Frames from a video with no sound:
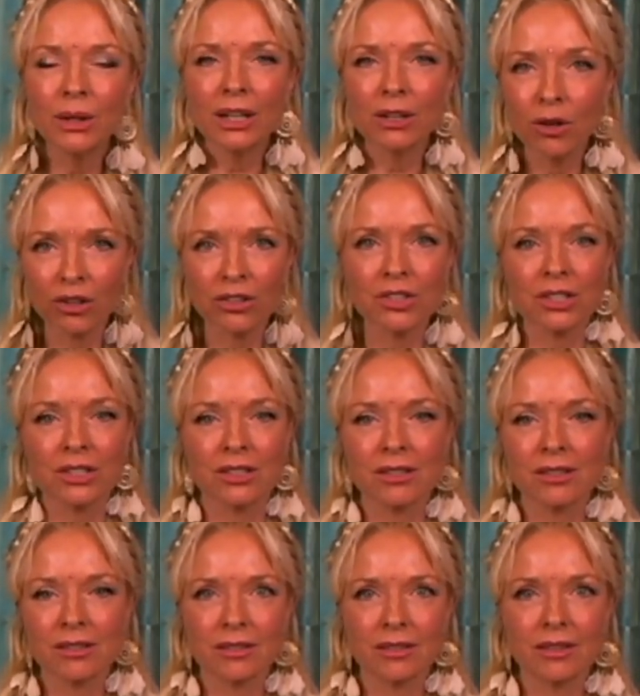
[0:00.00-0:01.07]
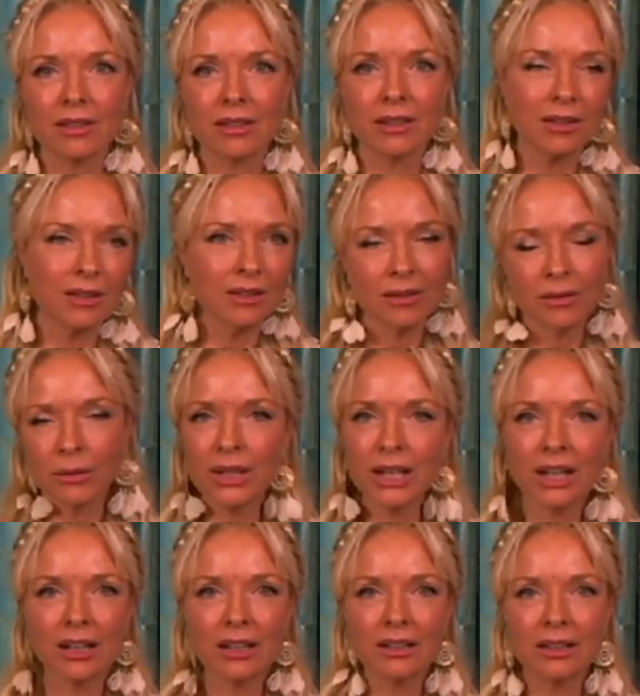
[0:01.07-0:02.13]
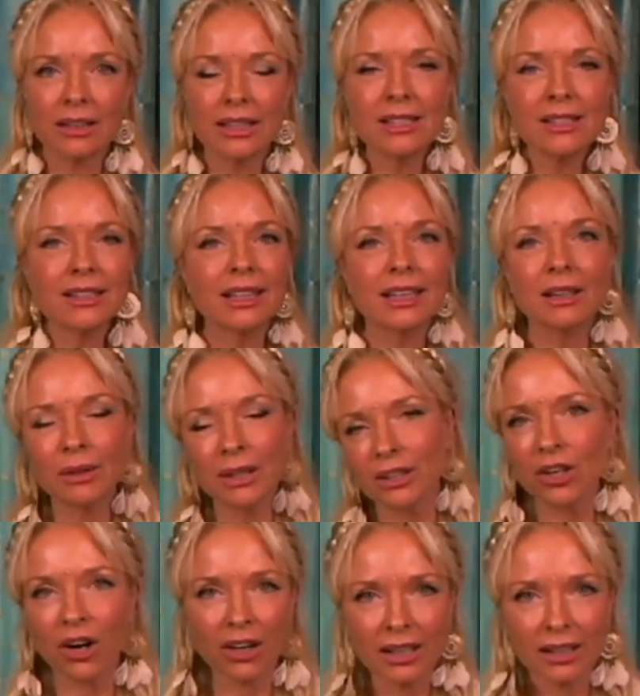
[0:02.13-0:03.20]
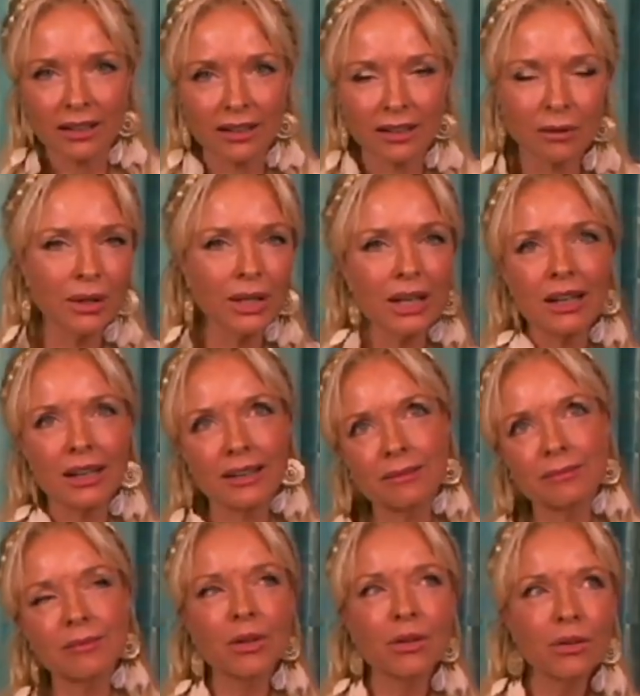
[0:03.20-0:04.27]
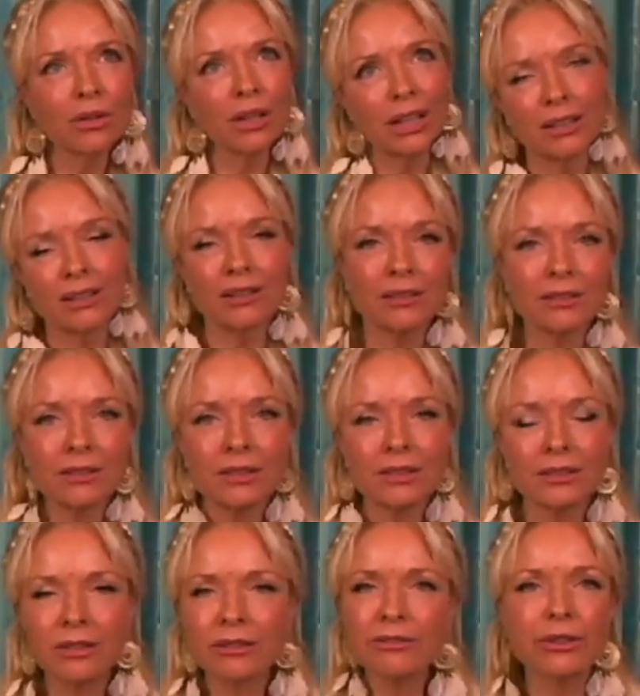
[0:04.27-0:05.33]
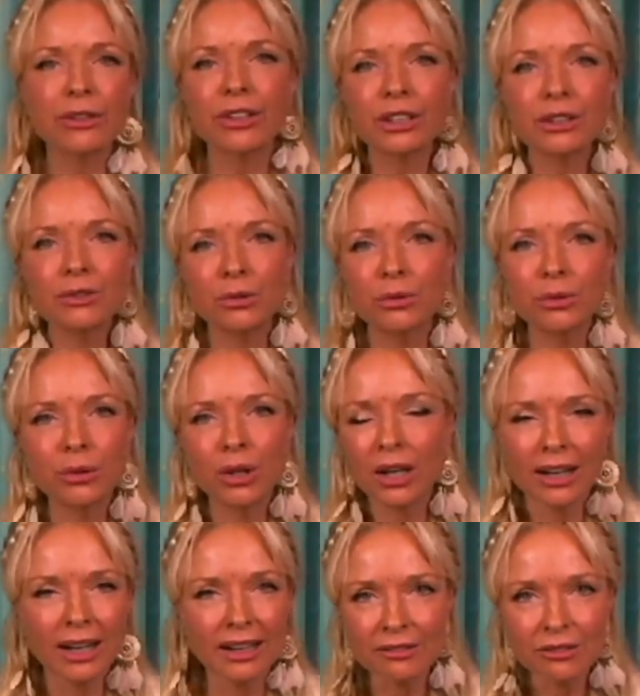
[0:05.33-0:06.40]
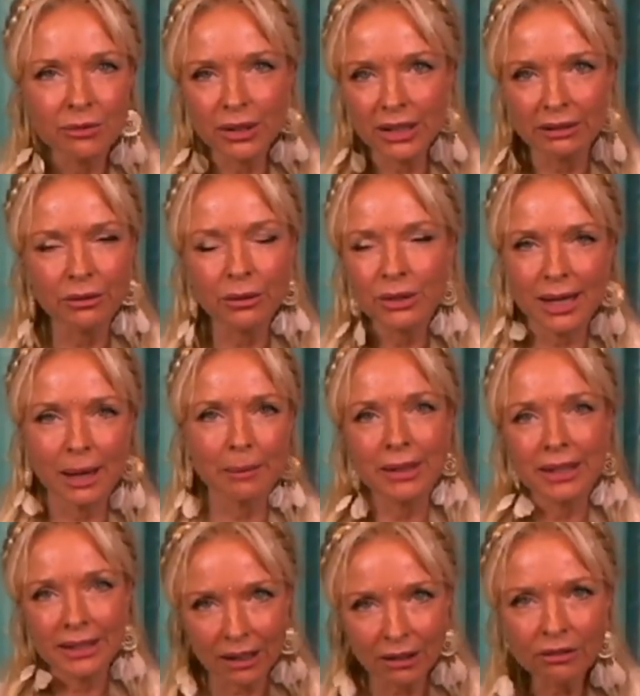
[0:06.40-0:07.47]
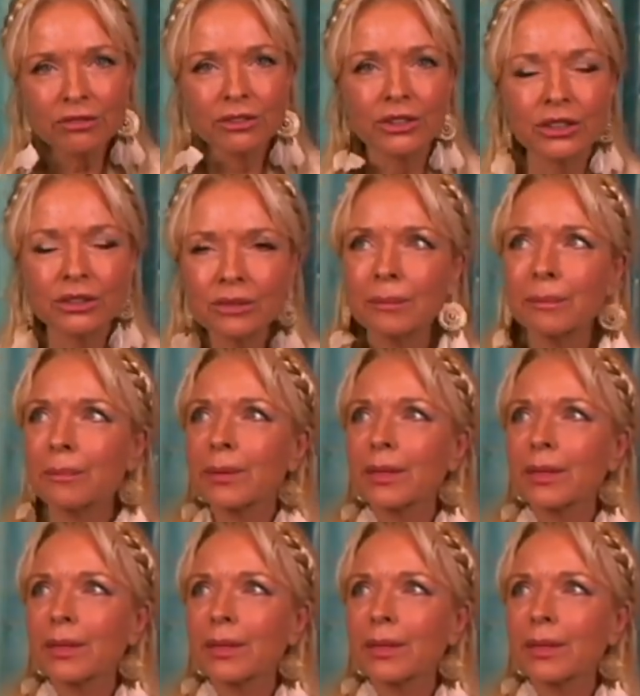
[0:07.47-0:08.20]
We are conscious. We are listening and we are talking. And we are like, okay, referring to our lives, whatever was happening now for you.